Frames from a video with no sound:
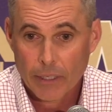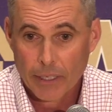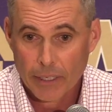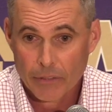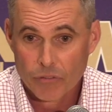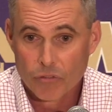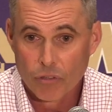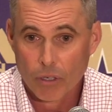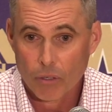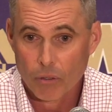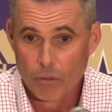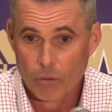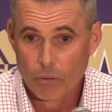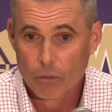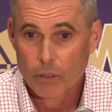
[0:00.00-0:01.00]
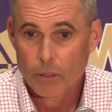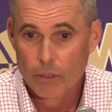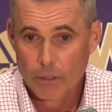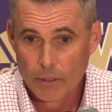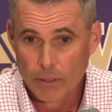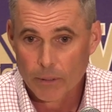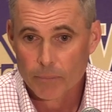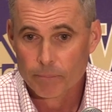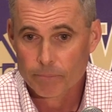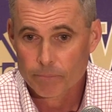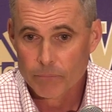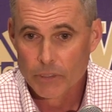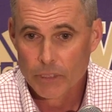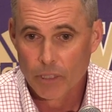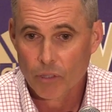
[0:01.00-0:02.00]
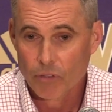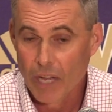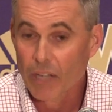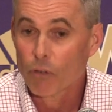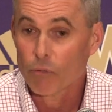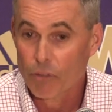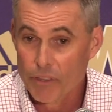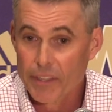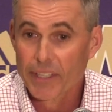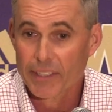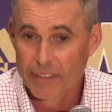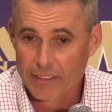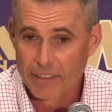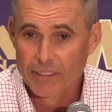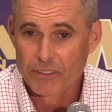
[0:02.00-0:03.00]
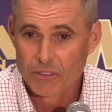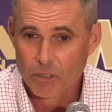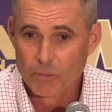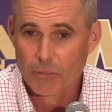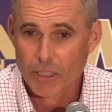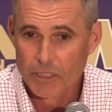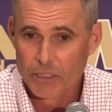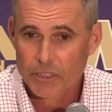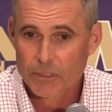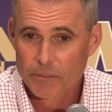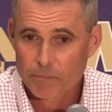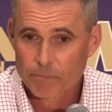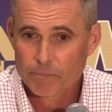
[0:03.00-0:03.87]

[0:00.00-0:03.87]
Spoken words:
And so, you know, not overthinking things so much.